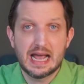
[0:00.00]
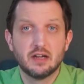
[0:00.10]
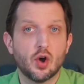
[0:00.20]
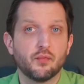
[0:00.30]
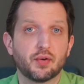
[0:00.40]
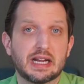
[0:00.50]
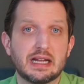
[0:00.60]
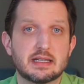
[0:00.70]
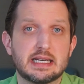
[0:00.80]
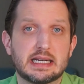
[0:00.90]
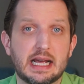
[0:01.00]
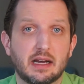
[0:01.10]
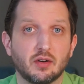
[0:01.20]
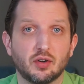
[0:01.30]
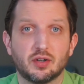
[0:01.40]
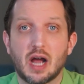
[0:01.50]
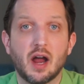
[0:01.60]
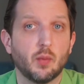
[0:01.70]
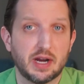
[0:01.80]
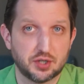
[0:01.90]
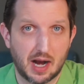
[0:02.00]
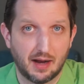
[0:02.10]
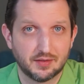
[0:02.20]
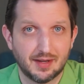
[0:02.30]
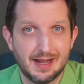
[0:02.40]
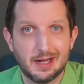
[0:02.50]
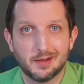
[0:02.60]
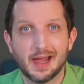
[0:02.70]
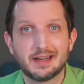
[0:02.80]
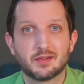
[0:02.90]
And don't forget to get cutaway shots, like